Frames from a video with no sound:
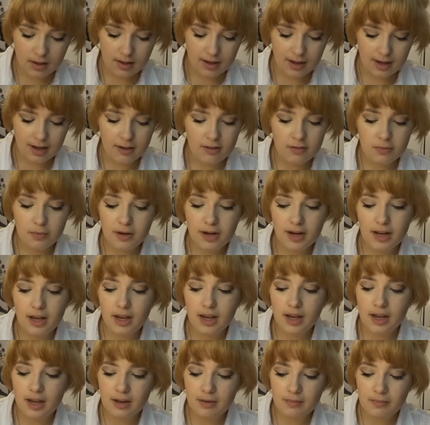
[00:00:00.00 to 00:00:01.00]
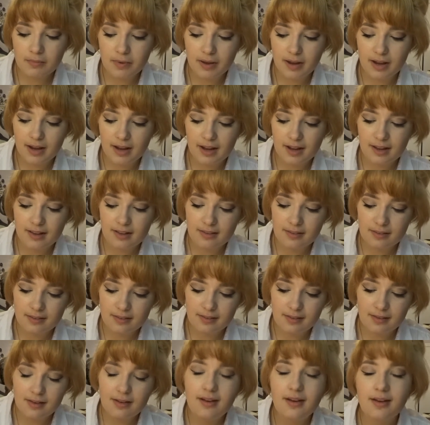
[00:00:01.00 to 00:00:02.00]
It's pretty good, but
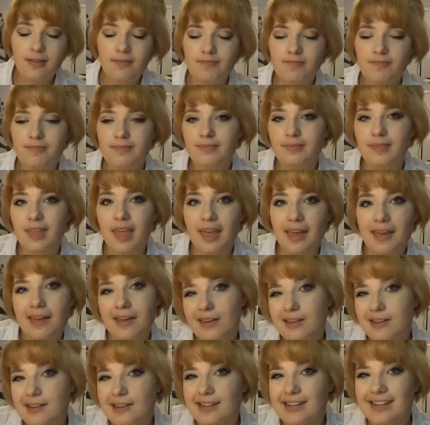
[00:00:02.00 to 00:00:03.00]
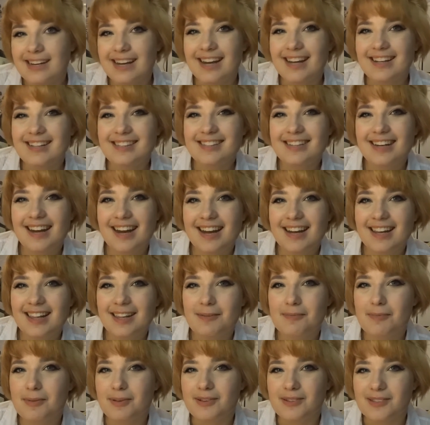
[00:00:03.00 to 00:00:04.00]
it's not the
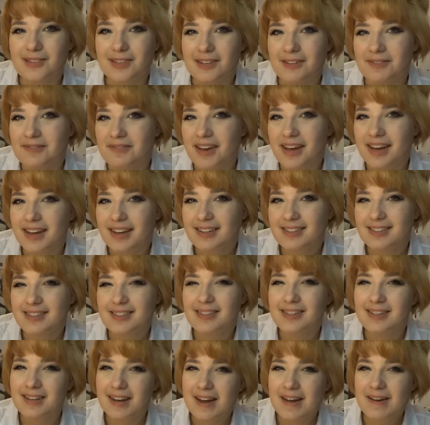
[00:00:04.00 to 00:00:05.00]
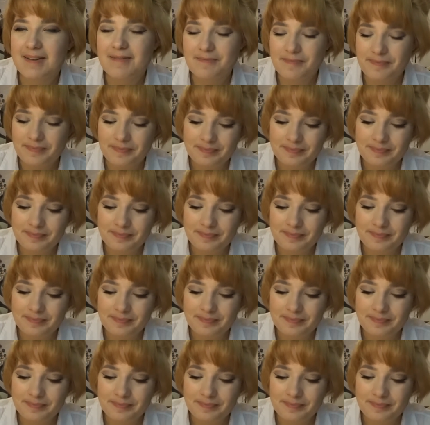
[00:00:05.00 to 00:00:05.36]
multi-effects, you know?